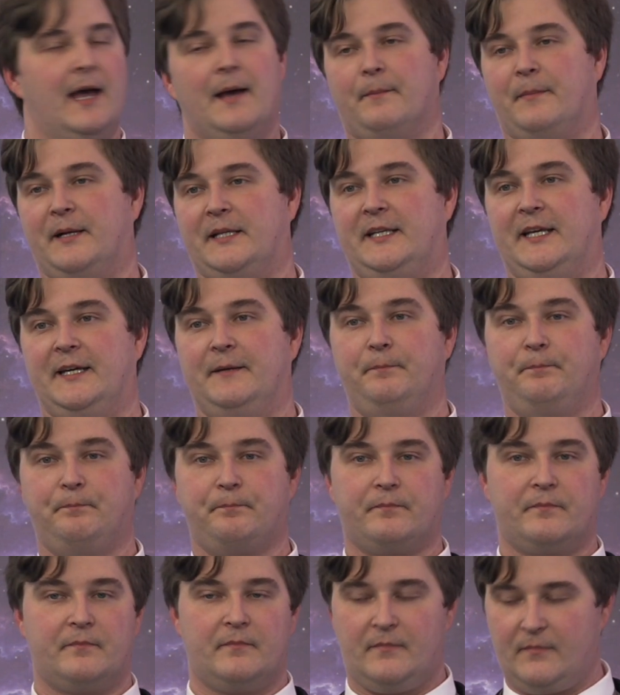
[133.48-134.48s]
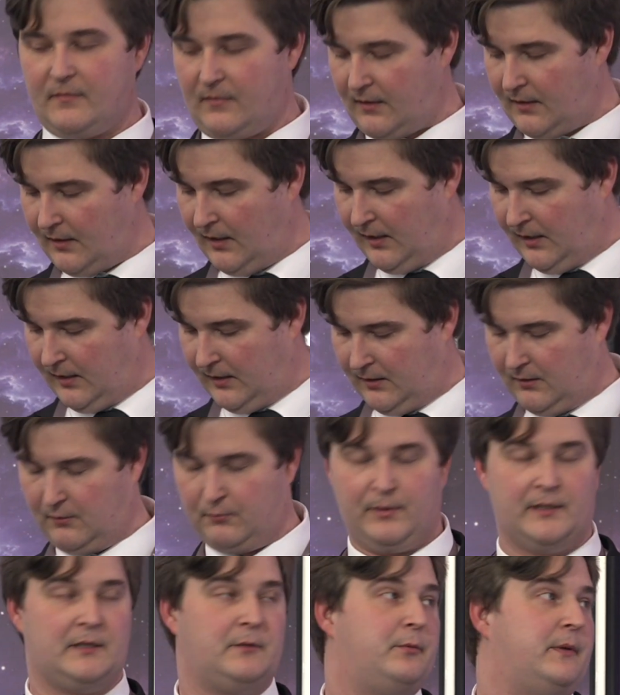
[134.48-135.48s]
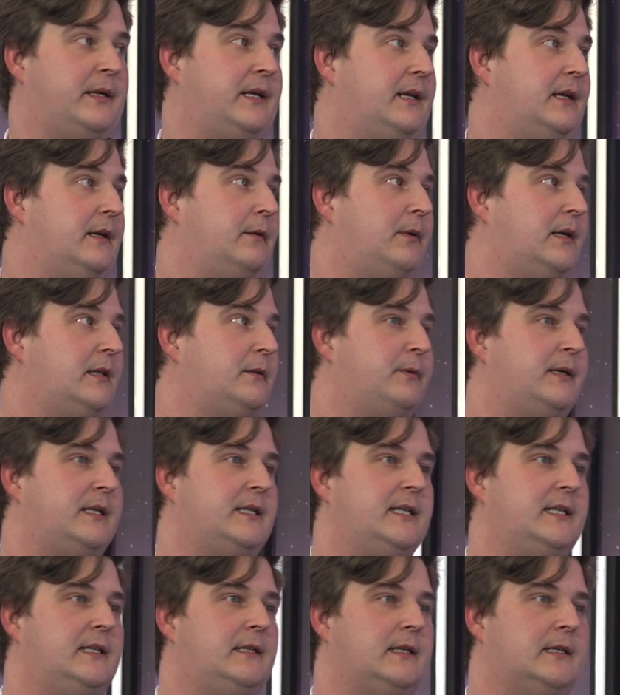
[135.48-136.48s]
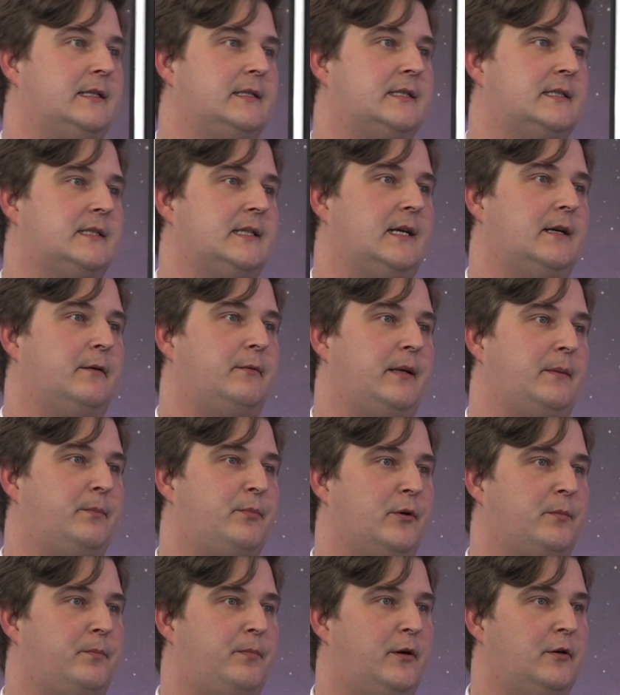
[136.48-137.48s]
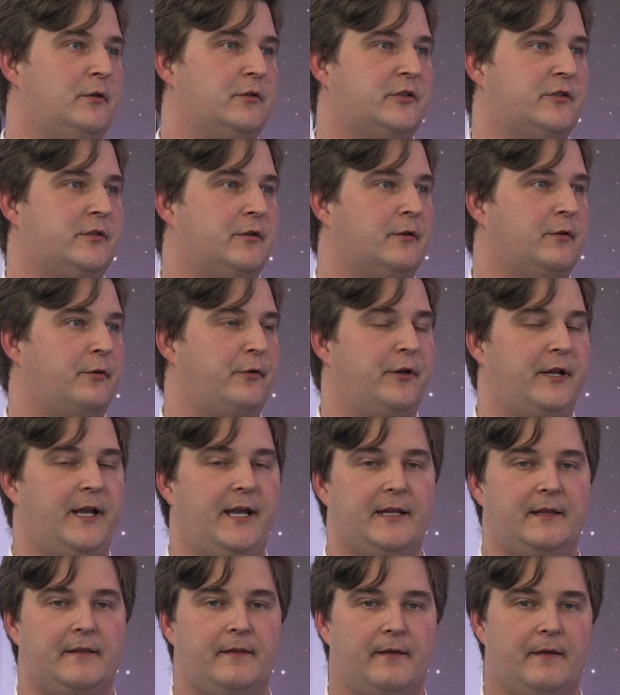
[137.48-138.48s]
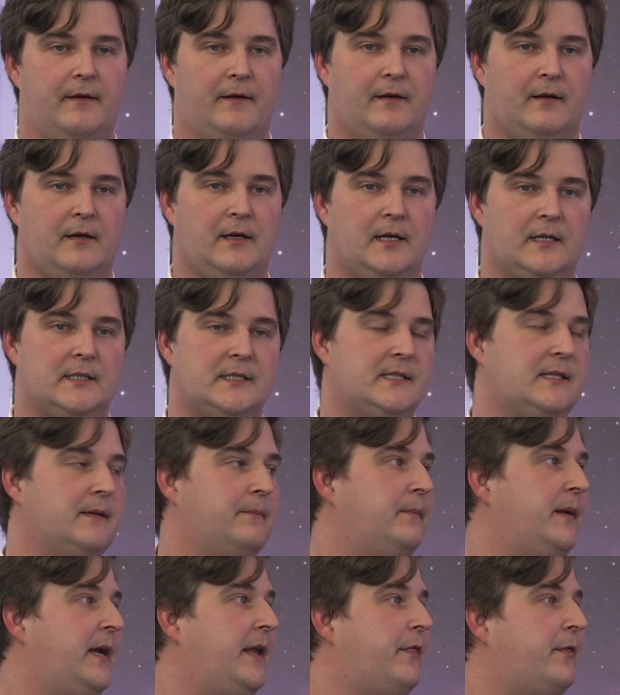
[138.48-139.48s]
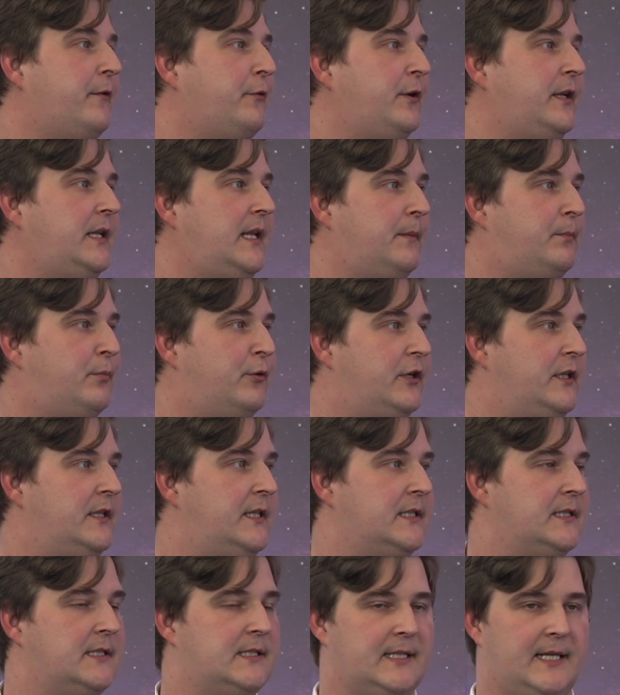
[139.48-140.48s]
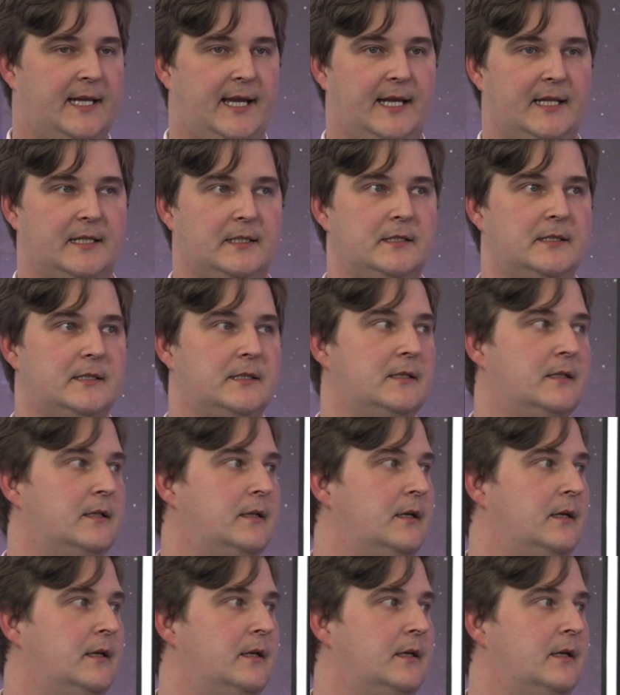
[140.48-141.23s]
But yeah, what we did is we proposed to create custom-made 3D printed scans,